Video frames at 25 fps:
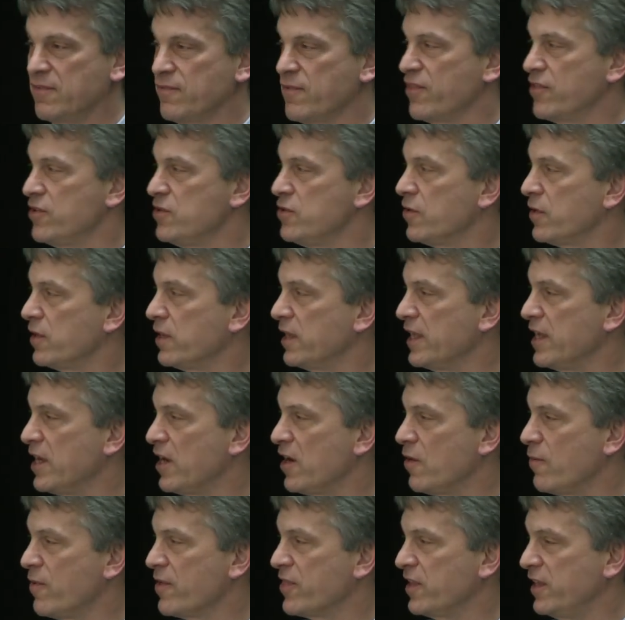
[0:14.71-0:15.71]
with
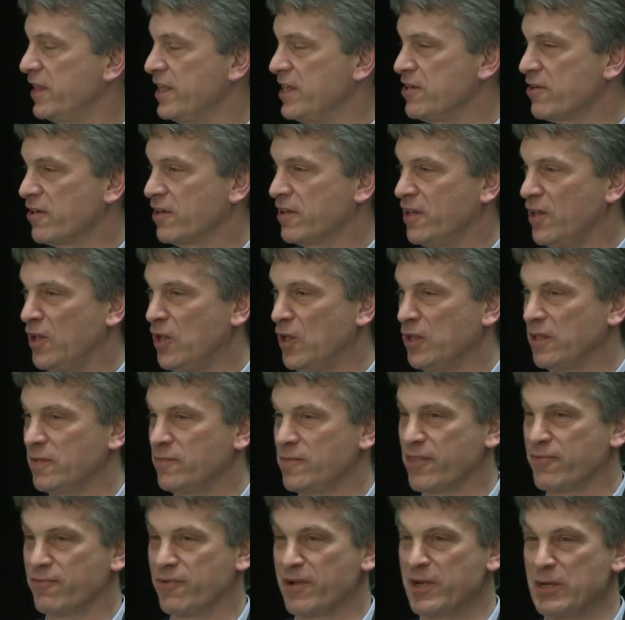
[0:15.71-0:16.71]
nuclear, with cleaner coal, and
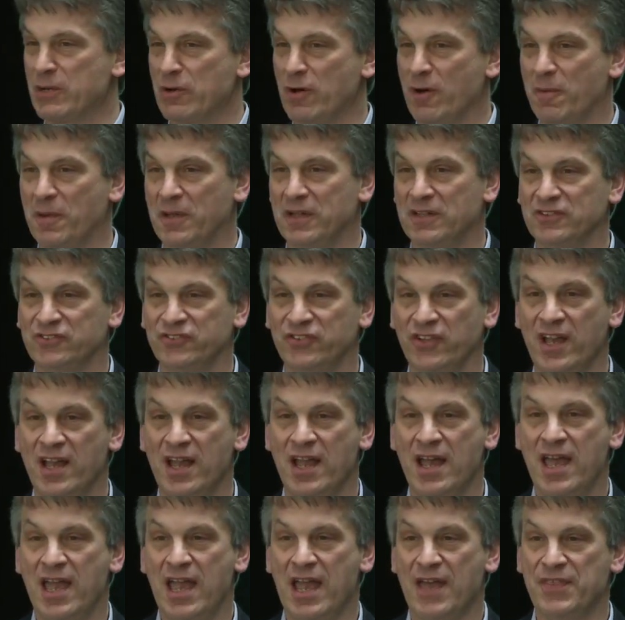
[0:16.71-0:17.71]
with renewables.
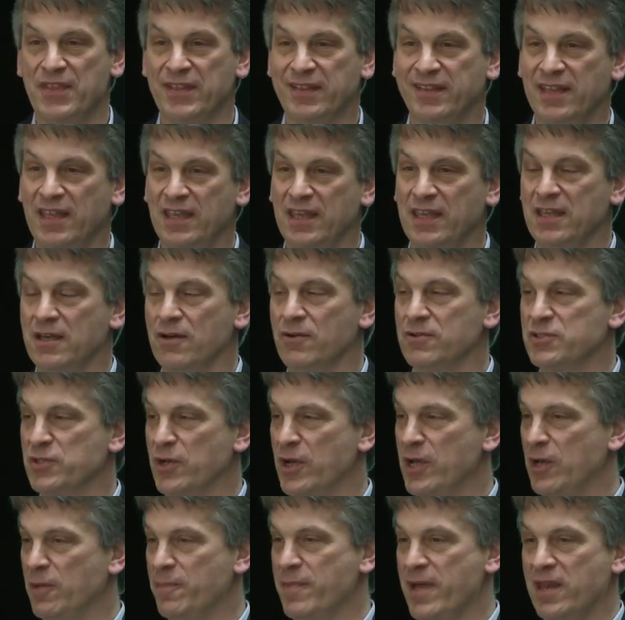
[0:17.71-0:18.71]
And the CEO,
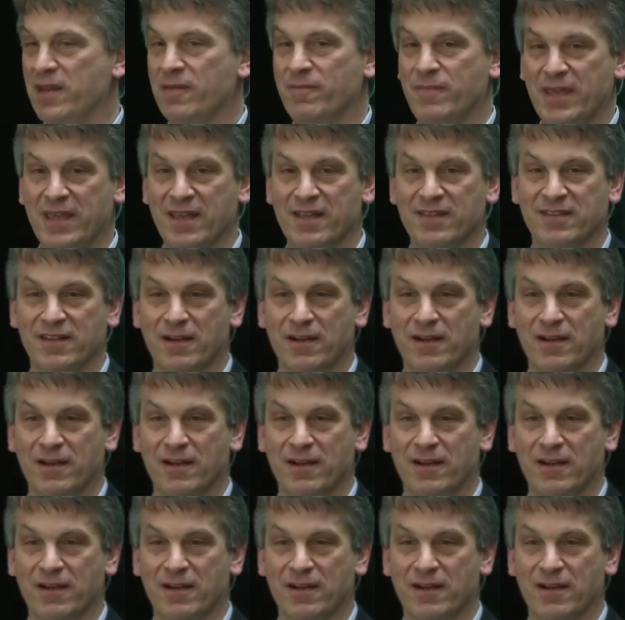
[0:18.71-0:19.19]
Doyle Beneby, is